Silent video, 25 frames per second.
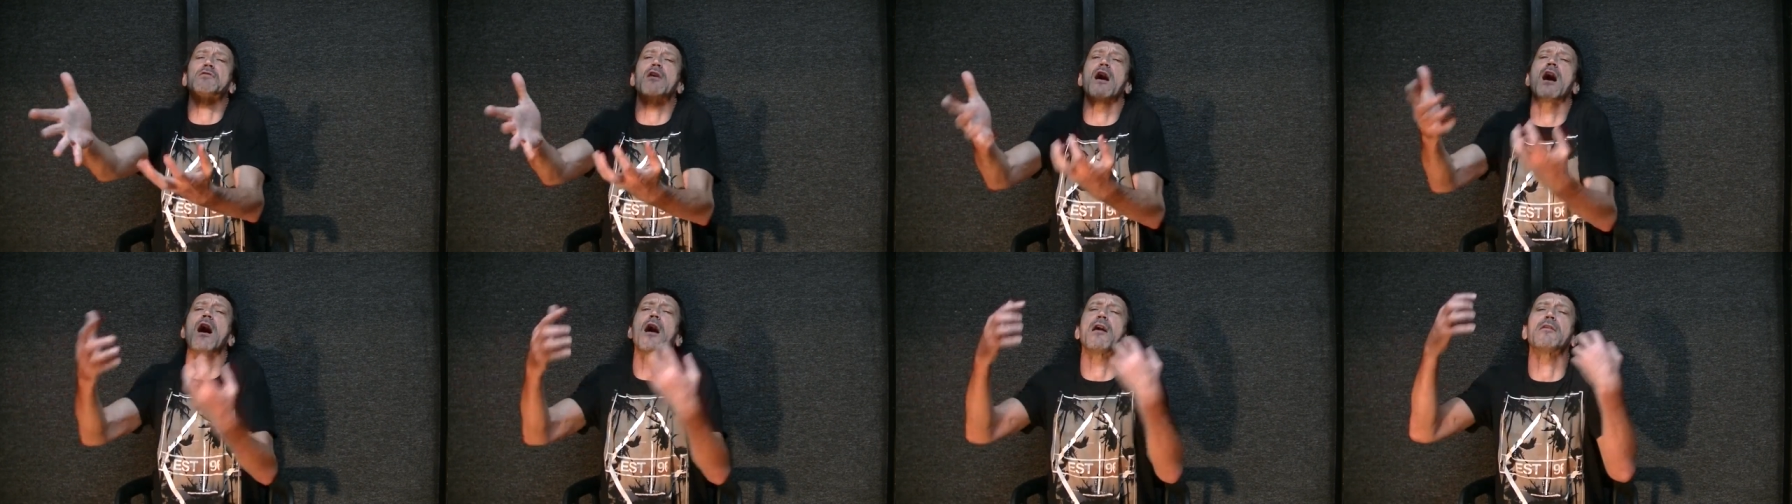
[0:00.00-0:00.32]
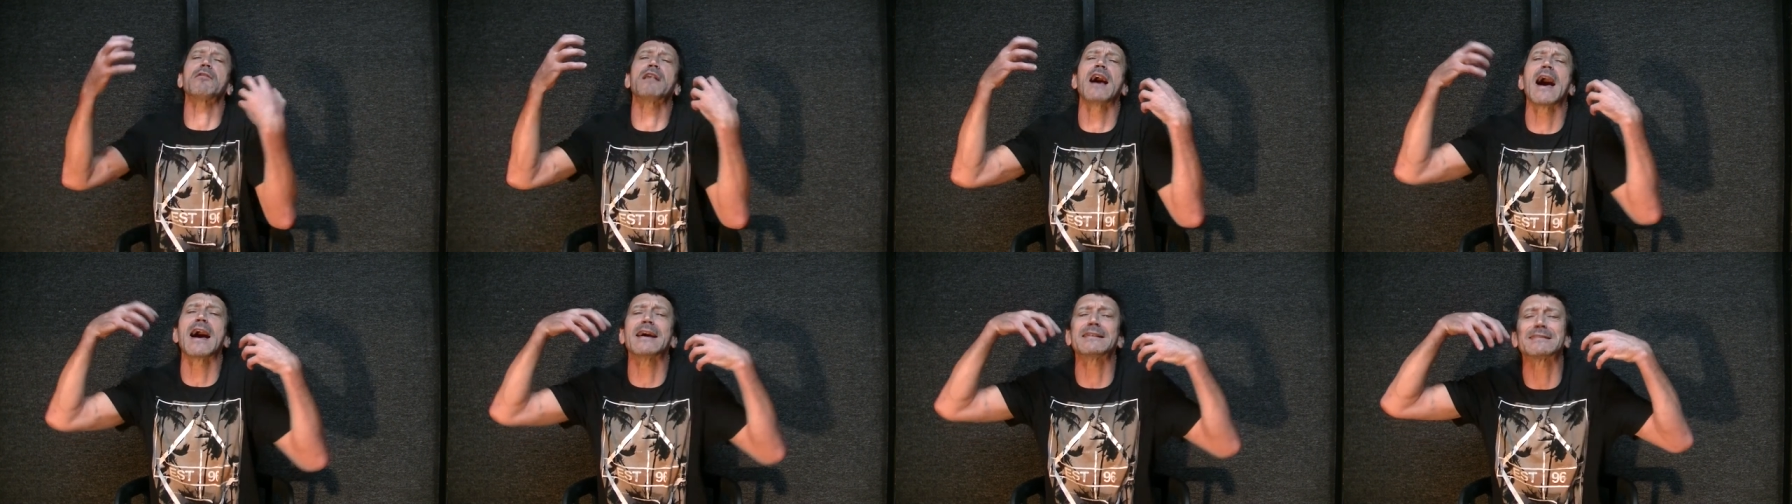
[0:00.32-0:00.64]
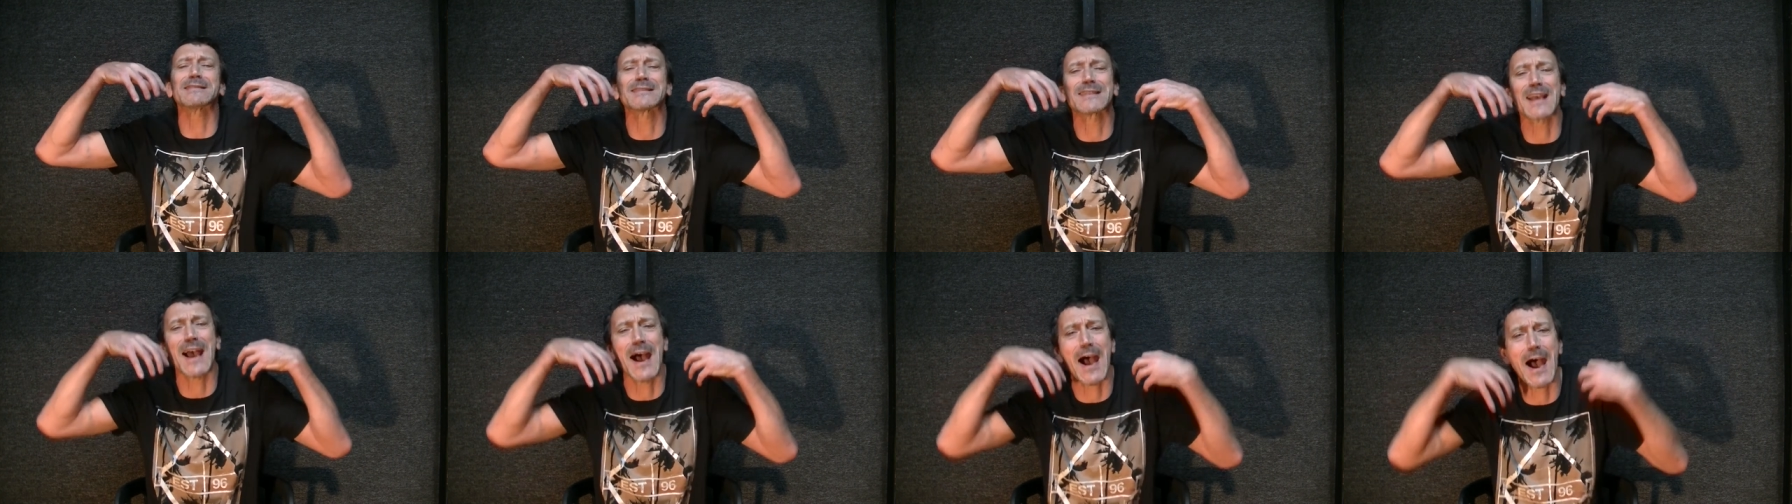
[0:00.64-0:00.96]
all that
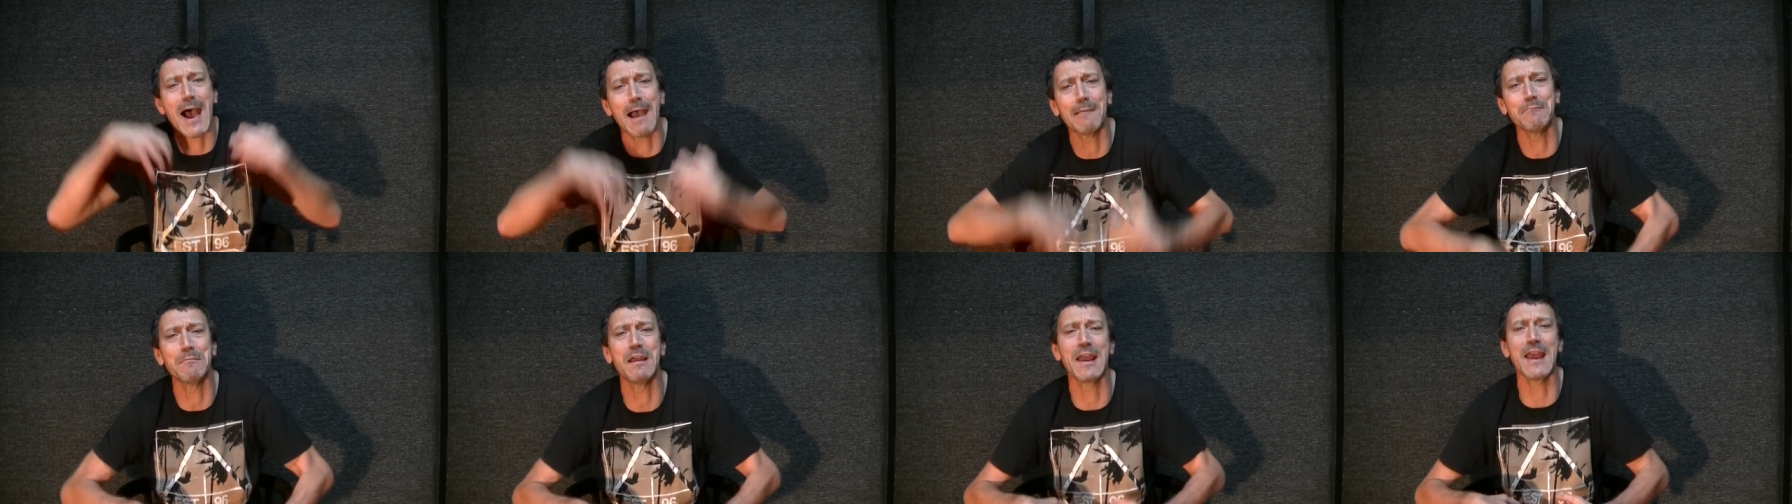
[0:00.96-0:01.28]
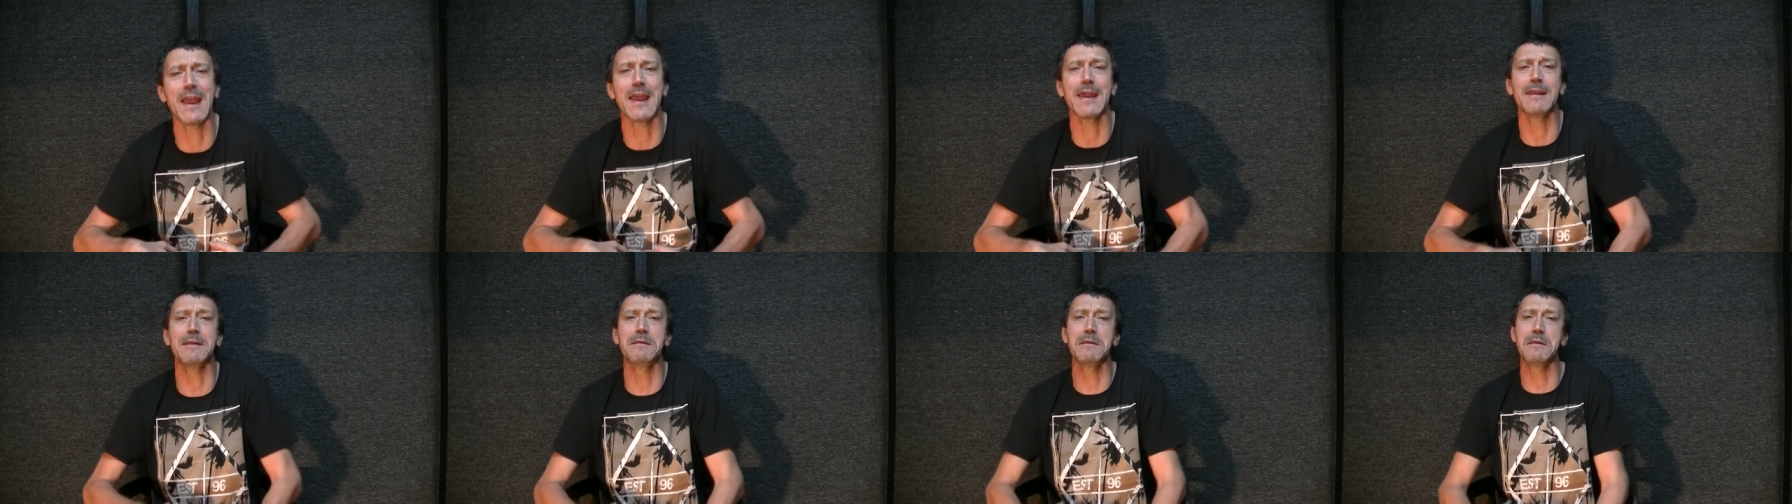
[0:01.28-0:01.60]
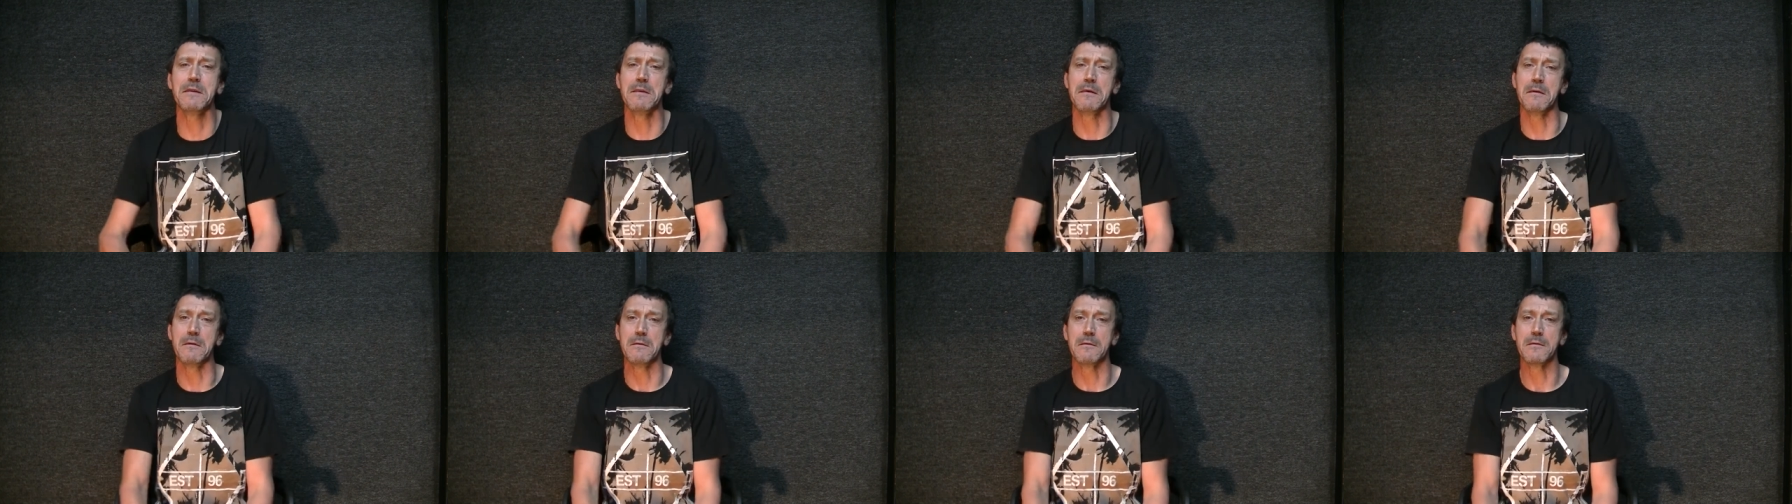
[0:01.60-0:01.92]
time
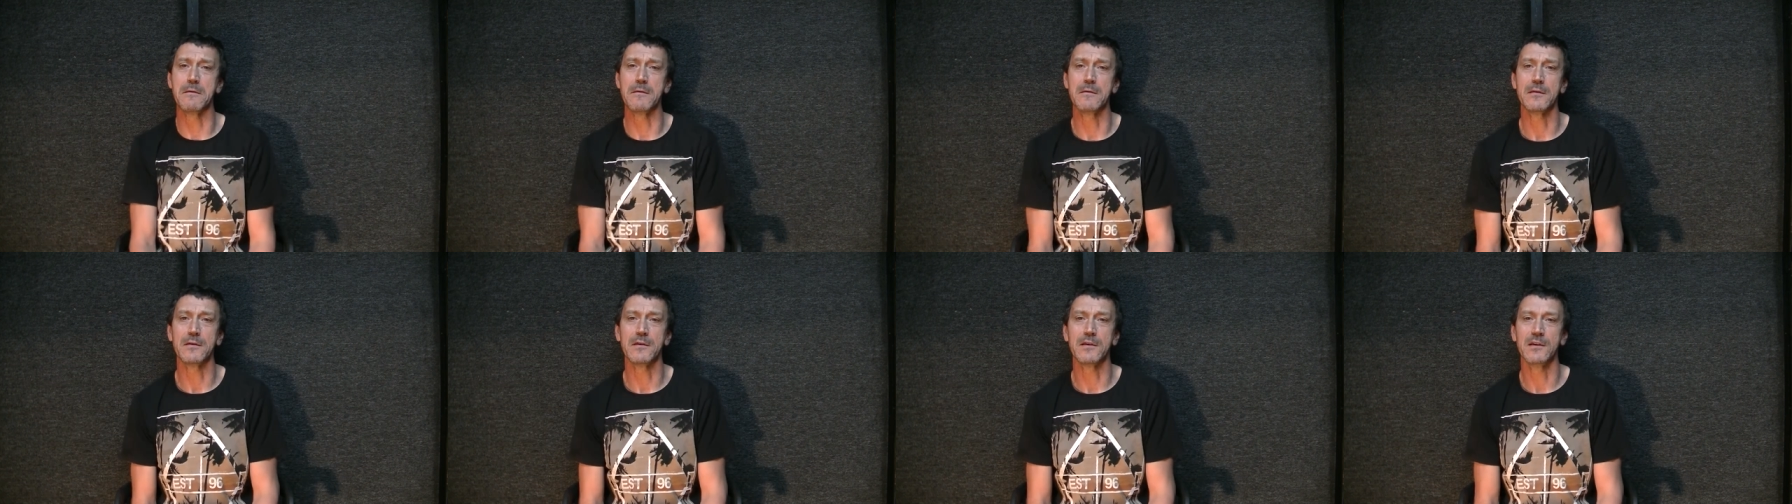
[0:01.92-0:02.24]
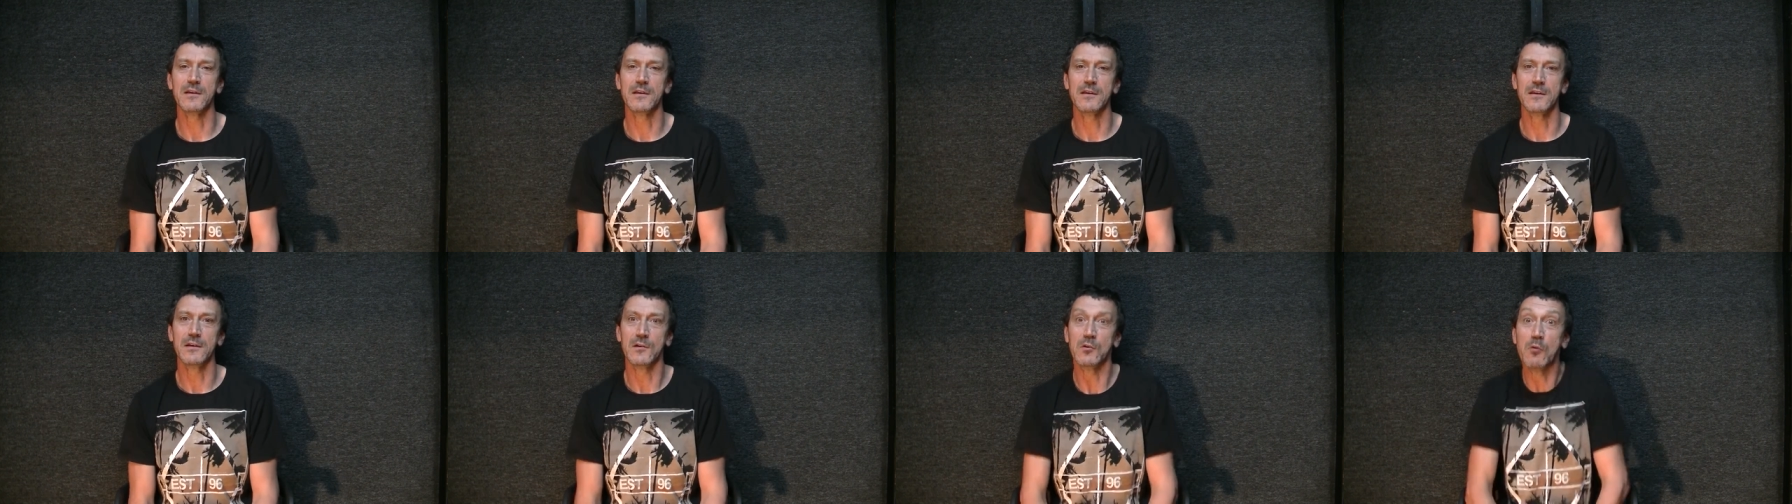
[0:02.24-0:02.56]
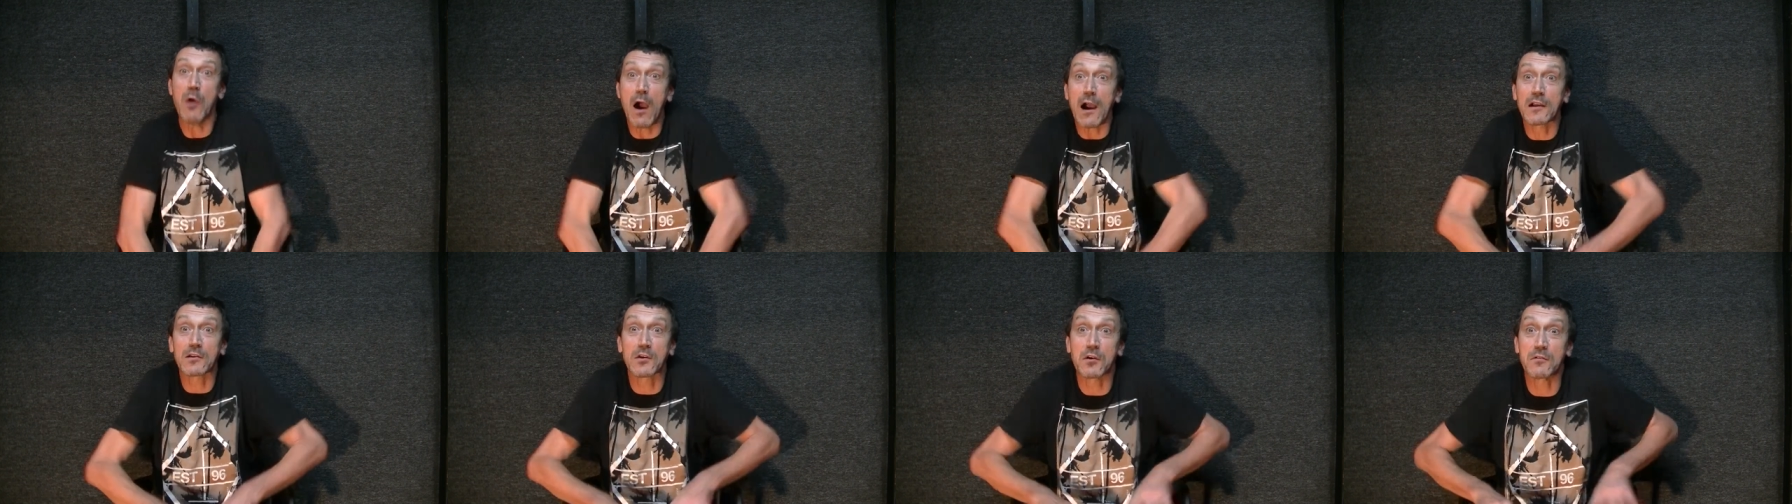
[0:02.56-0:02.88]
in.
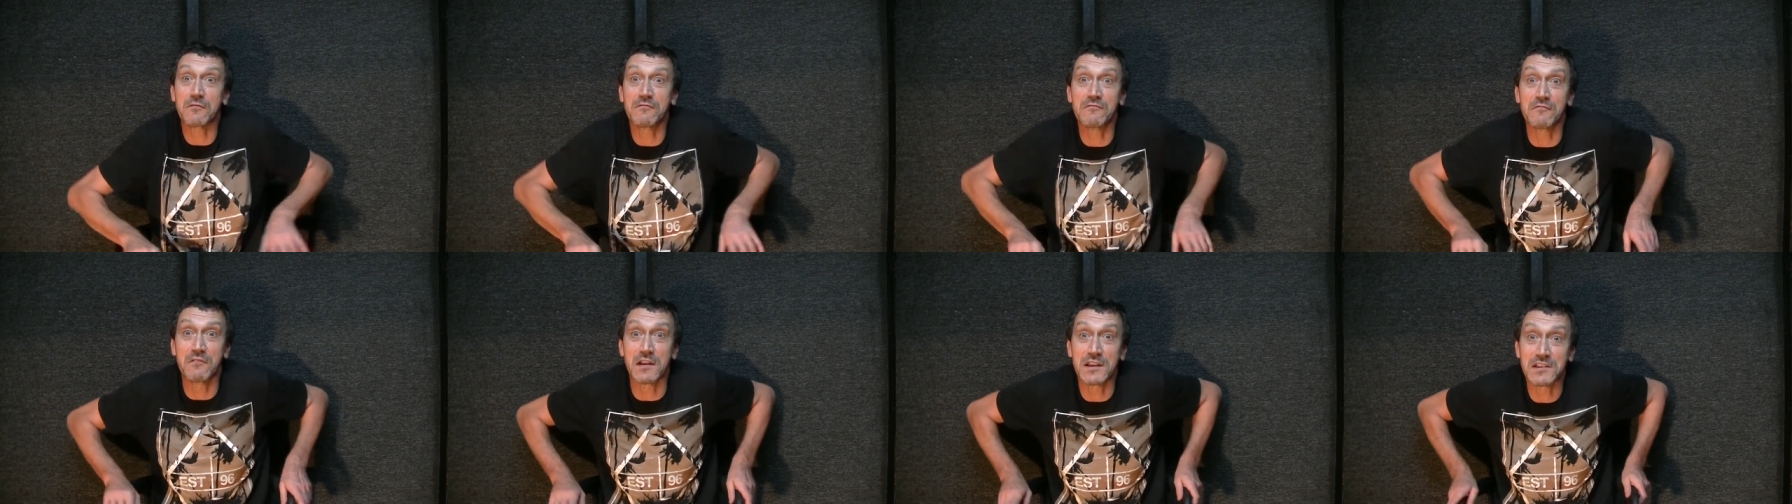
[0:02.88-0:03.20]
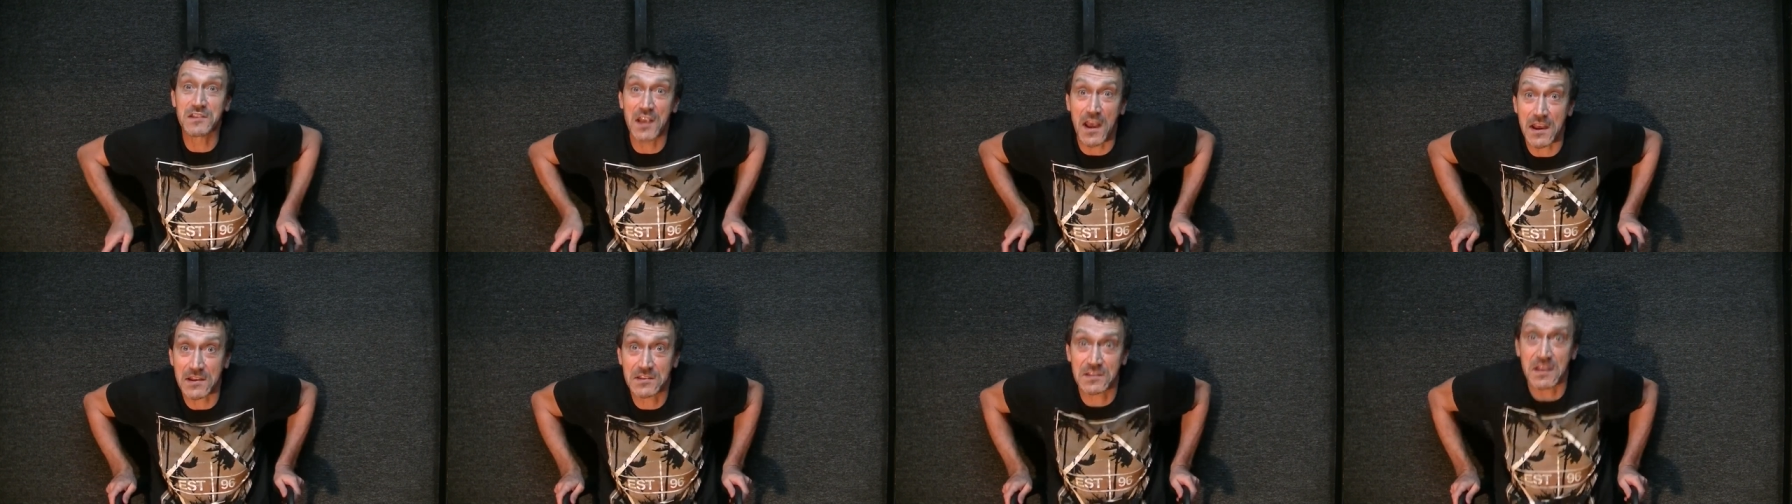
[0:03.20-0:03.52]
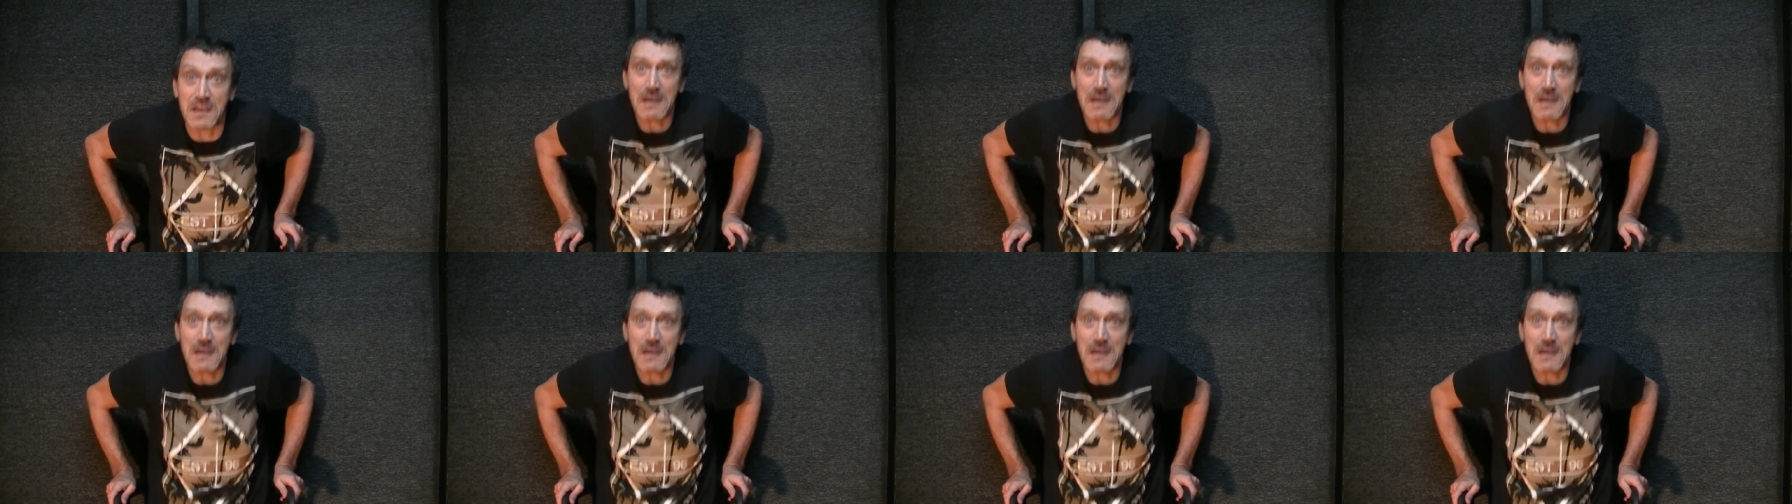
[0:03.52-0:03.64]
Well, I couldn't resist.